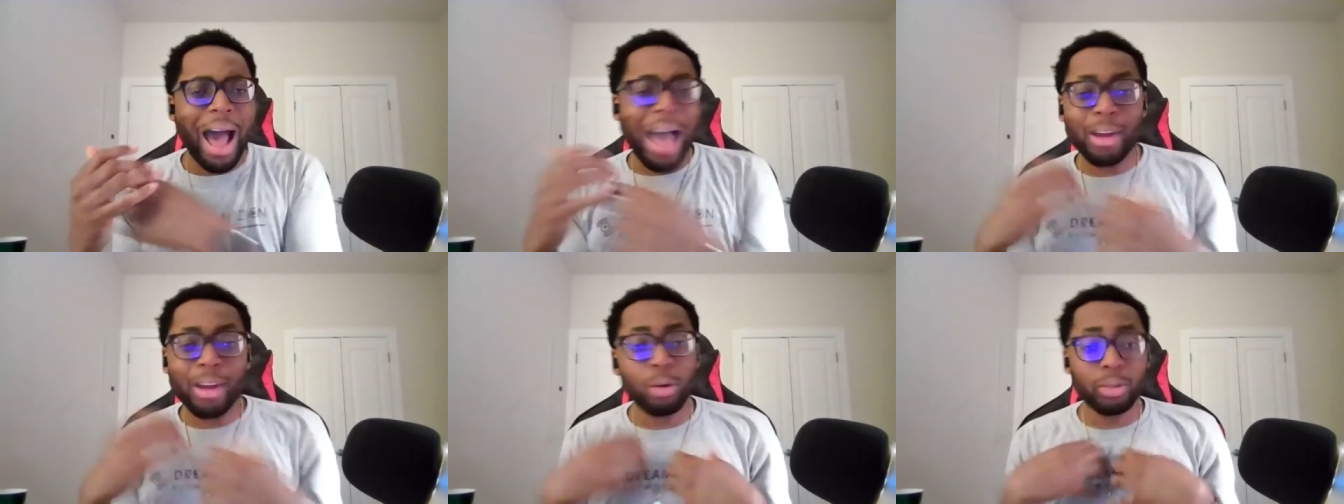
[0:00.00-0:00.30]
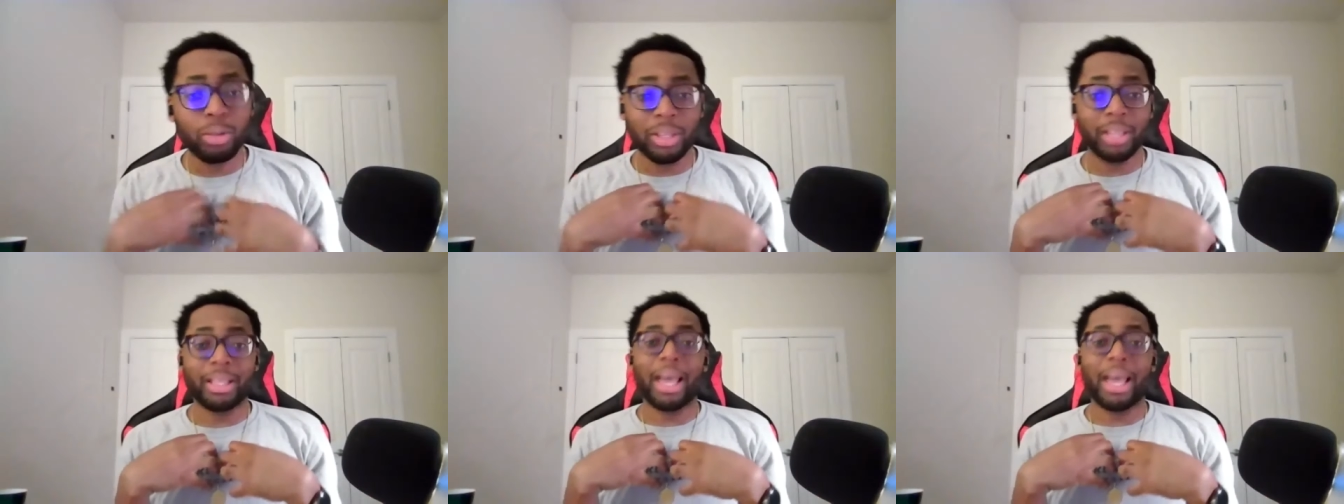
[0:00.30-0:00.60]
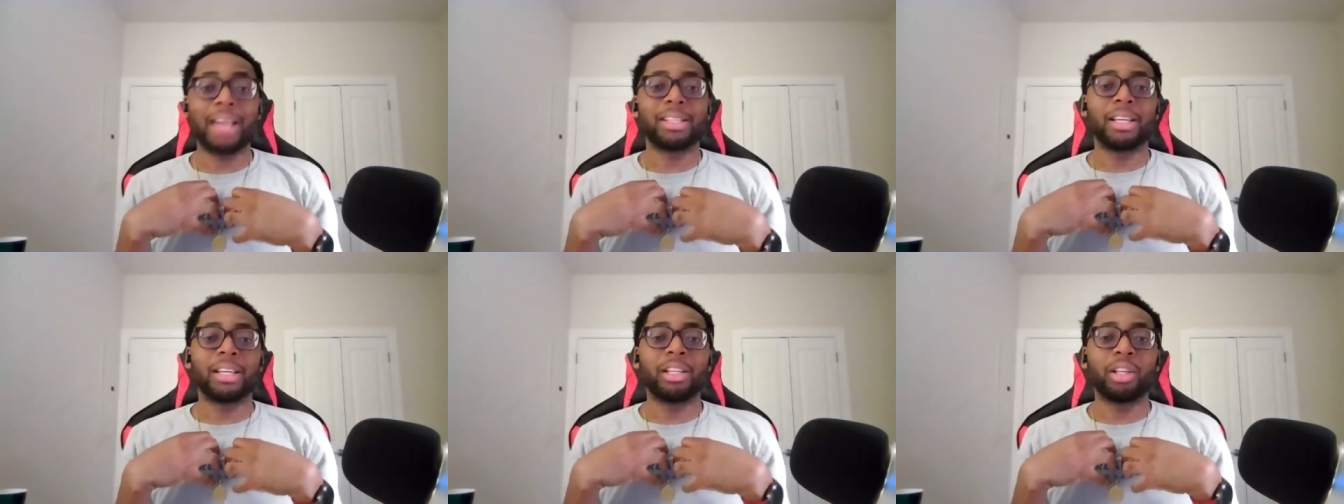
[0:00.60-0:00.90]
I don't think
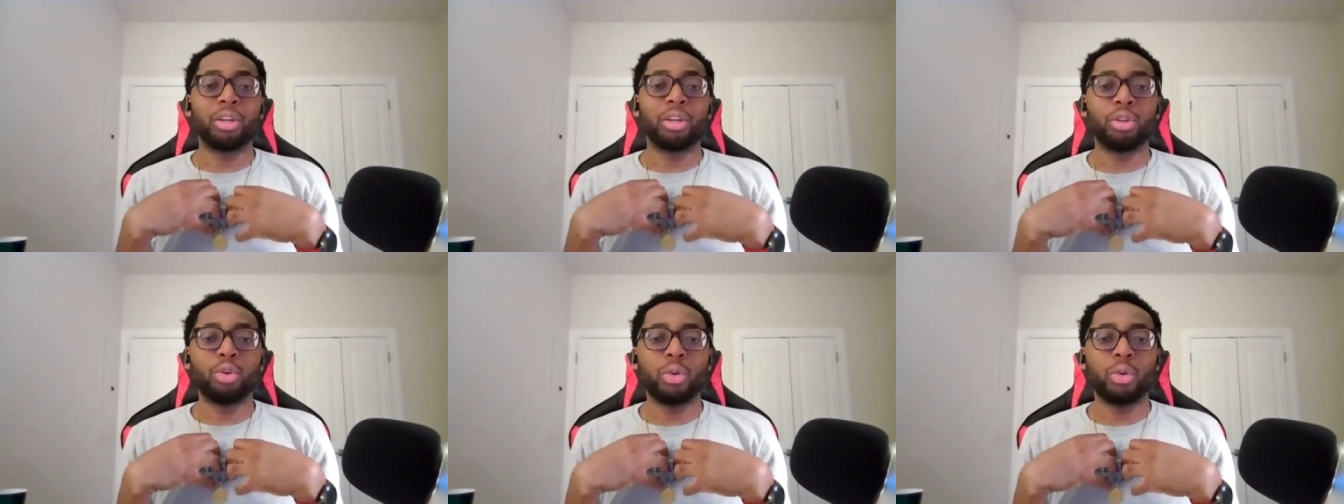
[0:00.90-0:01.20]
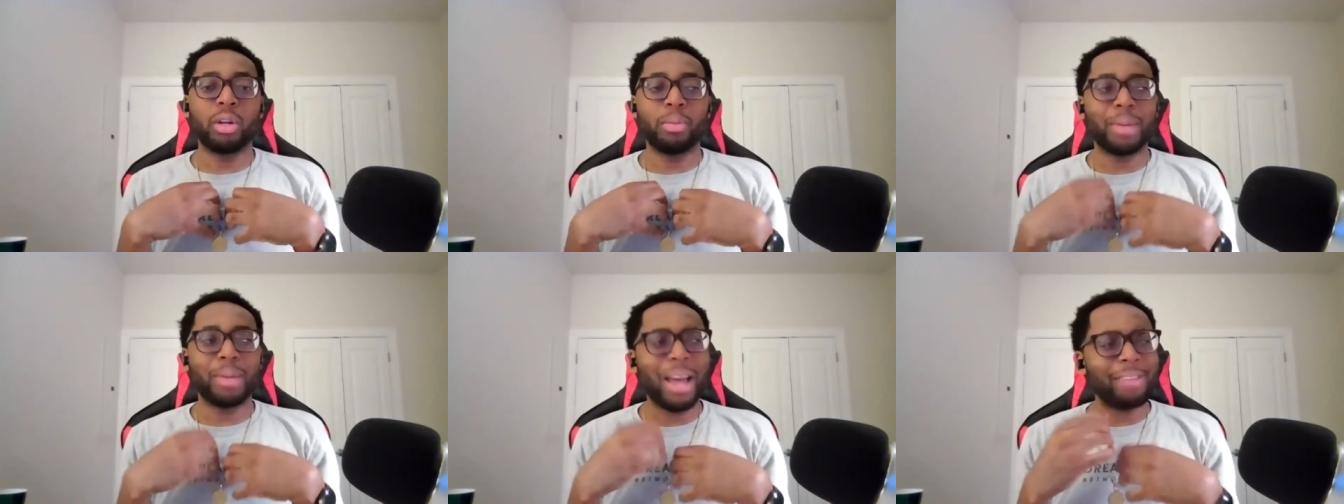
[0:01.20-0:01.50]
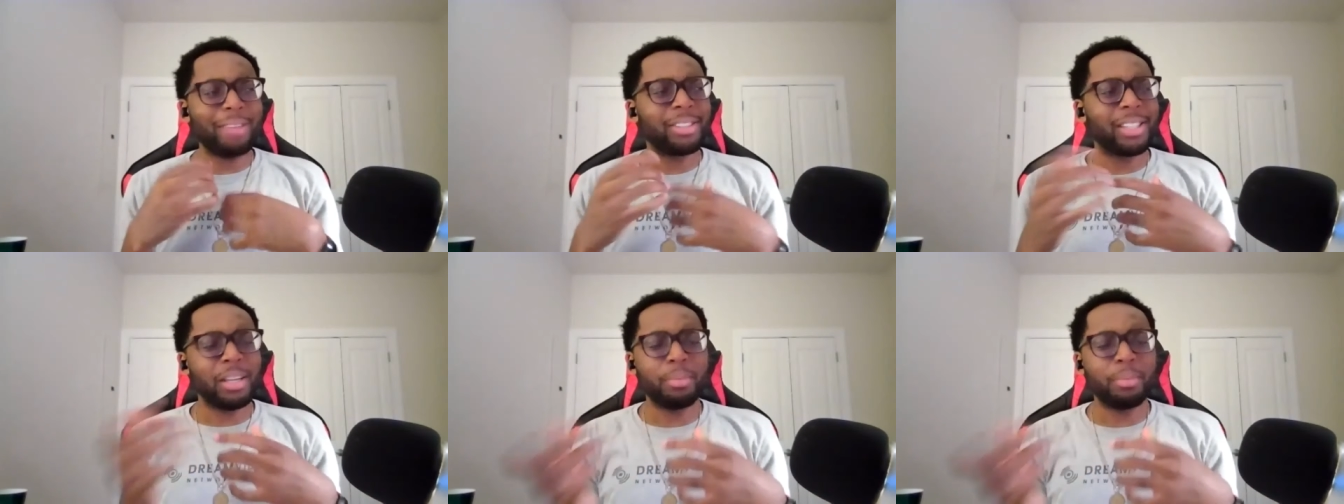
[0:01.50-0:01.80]
that has anything to do with it, but
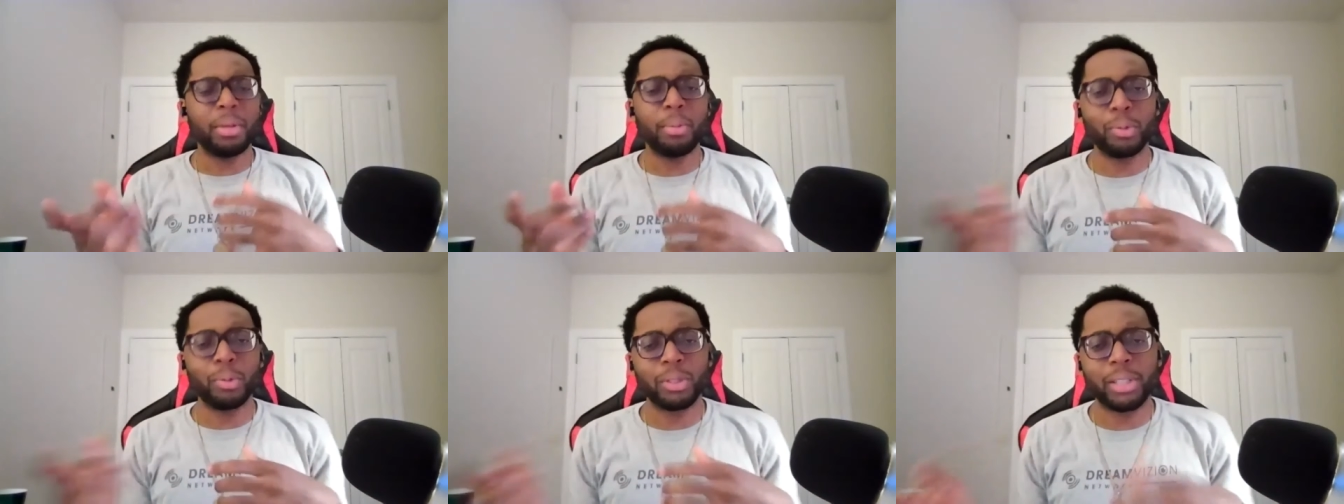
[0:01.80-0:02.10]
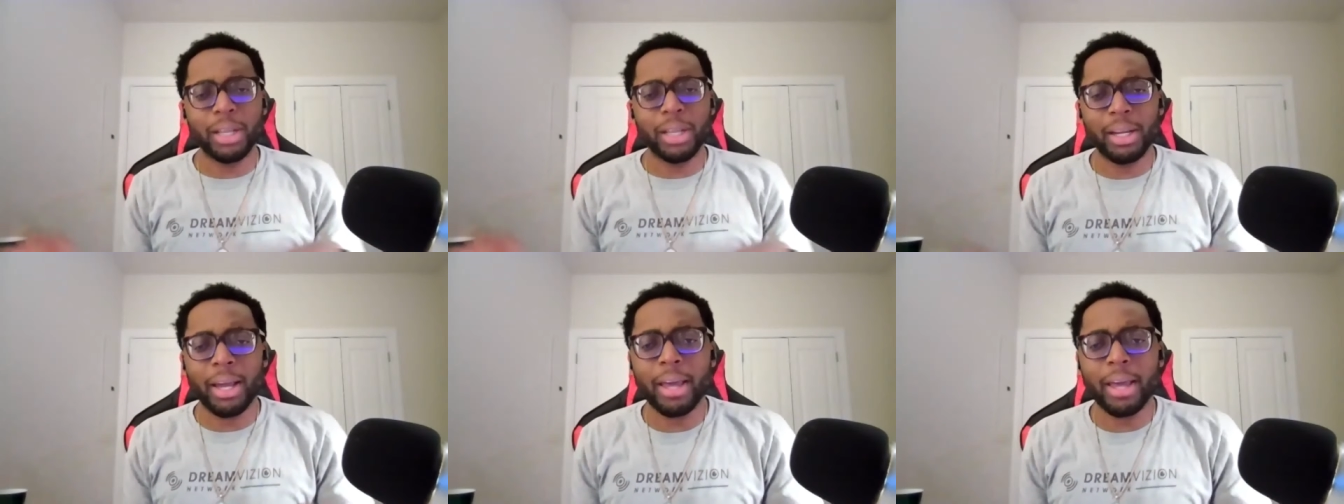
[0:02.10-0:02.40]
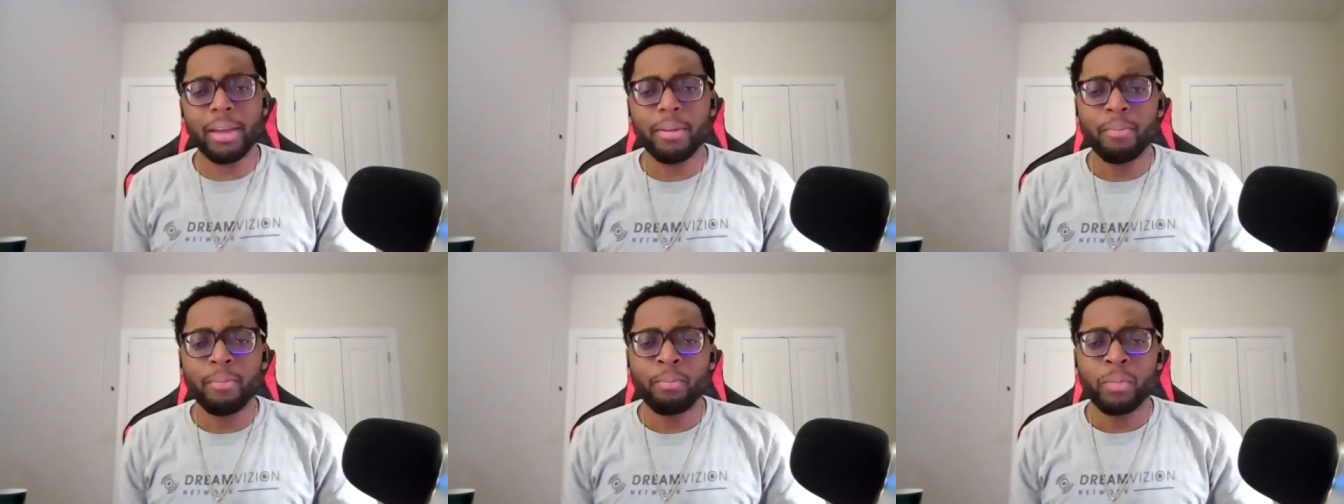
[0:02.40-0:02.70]
I've seen people say
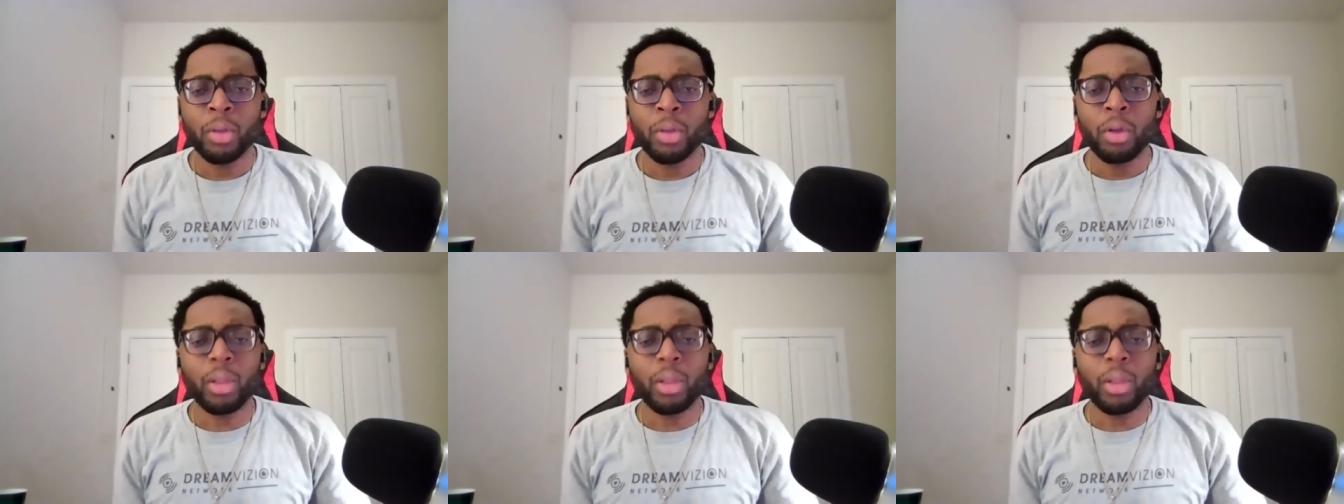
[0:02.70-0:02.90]
that.